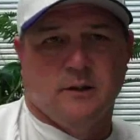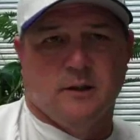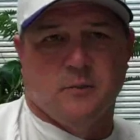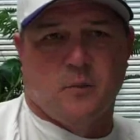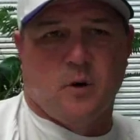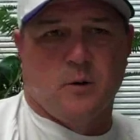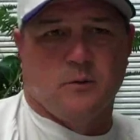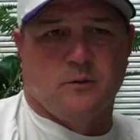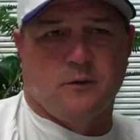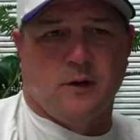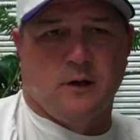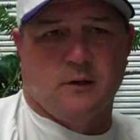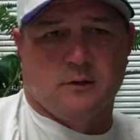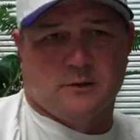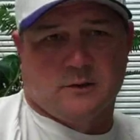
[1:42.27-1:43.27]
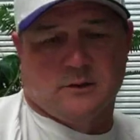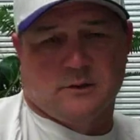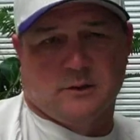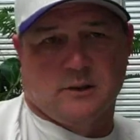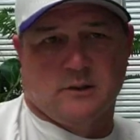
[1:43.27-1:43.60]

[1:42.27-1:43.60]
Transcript: in Marble Falls is